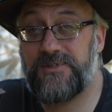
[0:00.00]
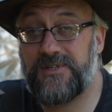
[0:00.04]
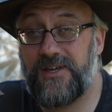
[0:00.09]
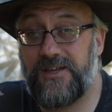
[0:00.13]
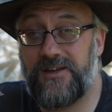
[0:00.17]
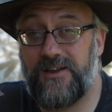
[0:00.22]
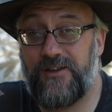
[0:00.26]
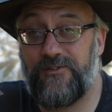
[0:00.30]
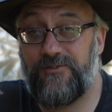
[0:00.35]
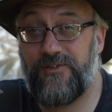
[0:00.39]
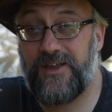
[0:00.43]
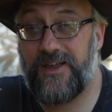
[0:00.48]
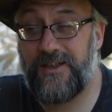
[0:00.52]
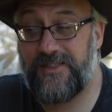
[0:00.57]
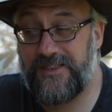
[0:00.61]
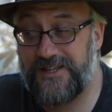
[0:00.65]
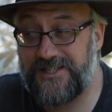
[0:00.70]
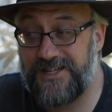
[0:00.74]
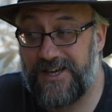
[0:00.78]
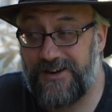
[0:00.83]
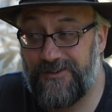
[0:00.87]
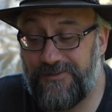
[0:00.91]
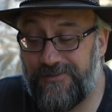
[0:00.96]
so you don't forget
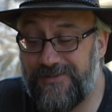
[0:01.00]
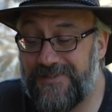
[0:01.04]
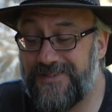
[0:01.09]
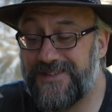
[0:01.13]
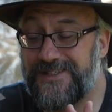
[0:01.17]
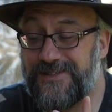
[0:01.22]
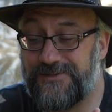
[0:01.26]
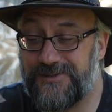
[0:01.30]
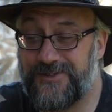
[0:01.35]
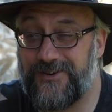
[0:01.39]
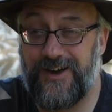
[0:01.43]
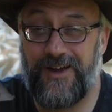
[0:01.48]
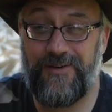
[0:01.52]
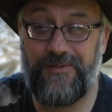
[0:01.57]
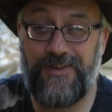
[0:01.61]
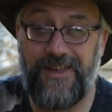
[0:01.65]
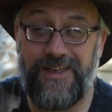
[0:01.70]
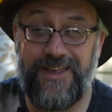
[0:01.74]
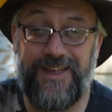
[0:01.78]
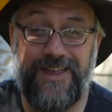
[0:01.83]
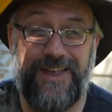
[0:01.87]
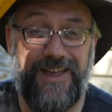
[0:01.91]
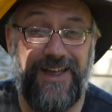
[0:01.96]
the channel. Subscribe,
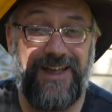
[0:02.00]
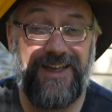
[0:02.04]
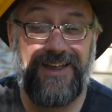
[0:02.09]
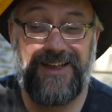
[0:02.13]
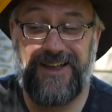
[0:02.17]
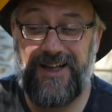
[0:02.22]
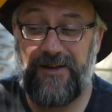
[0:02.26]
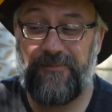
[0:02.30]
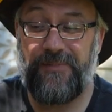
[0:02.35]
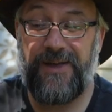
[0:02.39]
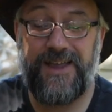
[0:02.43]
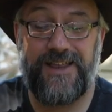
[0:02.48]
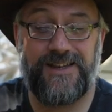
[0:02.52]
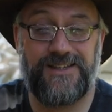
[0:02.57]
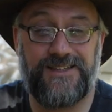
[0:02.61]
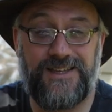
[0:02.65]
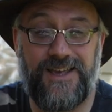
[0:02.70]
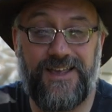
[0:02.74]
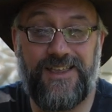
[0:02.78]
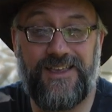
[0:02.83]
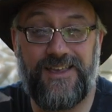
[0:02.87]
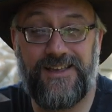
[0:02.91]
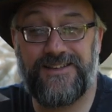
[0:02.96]
come back in
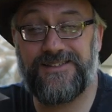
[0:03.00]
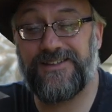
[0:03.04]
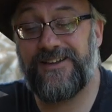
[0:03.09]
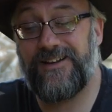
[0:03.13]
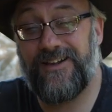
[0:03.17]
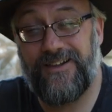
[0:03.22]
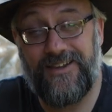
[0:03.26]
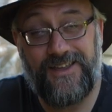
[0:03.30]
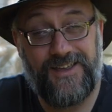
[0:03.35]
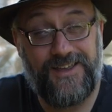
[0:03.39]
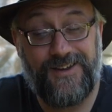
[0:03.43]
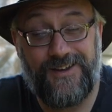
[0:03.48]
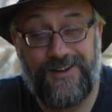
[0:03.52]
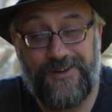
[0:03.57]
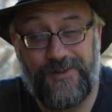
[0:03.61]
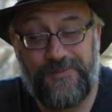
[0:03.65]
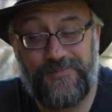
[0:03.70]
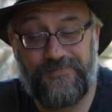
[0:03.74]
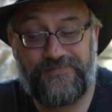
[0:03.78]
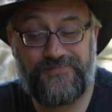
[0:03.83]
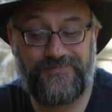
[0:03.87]
10 years and I'll let you know.